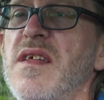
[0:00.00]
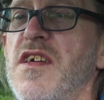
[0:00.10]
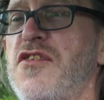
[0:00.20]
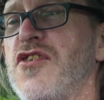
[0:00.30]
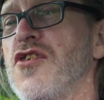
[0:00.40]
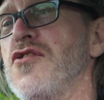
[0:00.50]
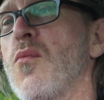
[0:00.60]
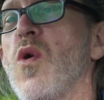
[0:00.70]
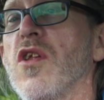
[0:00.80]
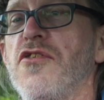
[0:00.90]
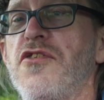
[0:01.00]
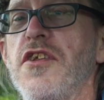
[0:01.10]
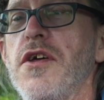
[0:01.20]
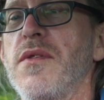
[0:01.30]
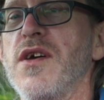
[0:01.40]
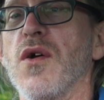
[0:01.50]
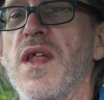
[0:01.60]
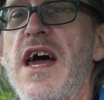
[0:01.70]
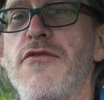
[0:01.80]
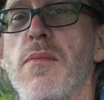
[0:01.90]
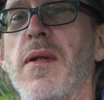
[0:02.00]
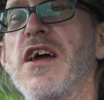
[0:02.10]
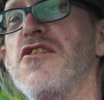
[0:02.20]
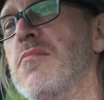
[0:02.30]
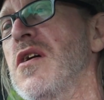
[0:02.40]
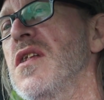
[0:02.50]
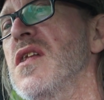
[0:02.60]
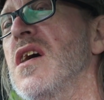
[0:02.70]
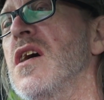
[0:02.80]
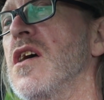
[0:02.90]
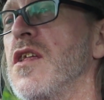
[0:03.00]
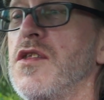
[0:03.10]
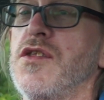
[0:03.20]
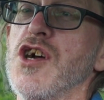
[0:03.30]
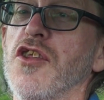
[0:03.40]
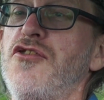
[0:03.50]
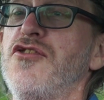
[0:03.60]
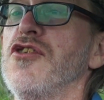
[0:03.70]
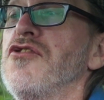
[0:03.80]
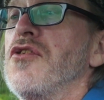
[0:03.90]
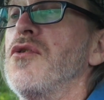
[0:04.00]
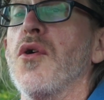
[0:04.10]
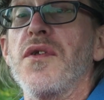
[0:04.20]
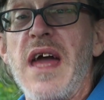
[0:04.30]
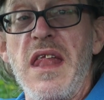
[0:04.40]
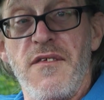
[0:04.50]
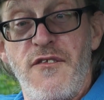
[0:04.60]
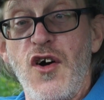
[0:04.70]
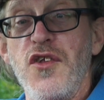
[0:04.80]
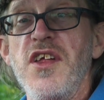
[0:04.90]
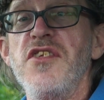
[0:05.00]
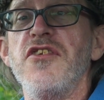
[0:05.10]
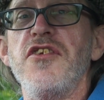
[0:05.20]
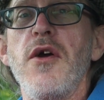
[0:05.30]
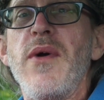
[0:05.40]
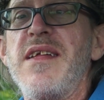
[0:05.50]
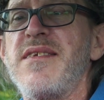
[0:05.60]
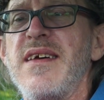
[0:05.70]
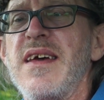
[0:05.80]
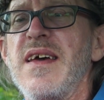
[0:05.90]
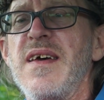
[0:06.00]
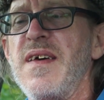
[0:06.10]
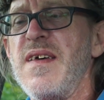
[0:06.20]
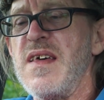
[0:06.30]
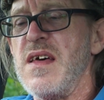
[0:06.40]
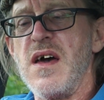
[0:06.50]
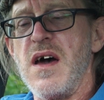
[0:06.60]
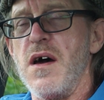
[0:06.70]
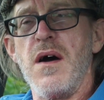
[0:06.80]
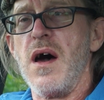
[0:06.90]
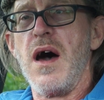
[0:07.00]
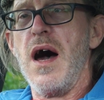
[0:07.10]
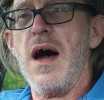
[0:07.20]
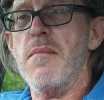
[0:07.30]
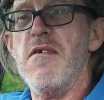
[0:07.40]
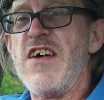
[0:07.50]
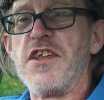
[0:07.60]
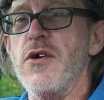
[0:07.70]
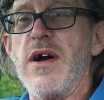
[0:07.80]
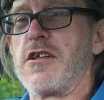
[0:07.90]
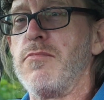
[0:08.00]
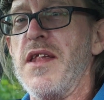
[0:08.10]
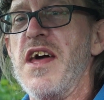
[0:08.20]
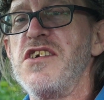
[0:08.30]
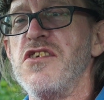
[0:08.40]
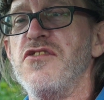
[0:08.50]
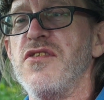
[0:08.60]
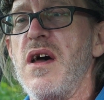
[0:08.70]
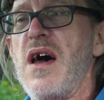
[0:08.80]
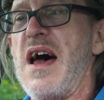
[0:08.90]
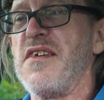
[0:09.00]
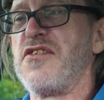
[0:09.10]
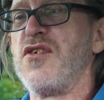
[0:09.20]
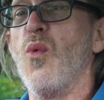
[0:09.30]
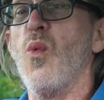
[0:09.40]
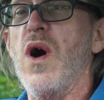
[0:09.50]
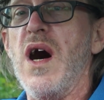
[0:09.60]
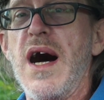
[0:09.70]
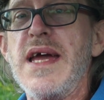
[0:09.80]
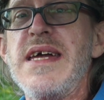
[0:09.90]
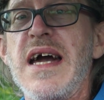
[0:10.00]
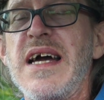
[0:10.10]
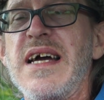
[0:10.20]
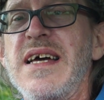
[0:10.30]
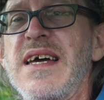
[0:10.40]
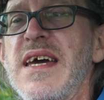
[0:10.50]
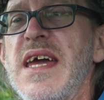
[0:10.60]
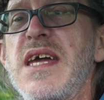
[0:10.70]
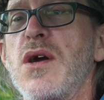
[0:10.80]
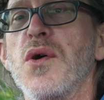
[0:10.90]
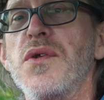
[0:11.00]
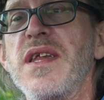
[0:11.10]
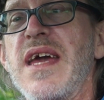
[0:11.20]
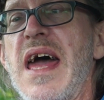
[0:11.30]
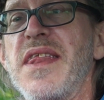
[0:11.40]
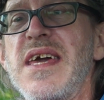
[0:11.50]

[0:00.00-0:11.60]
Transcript: This surgeon wants to do the ulnar head replacement. The other surgeon couldn't get the funding to do it. I've had no explanation as to why he couldn't get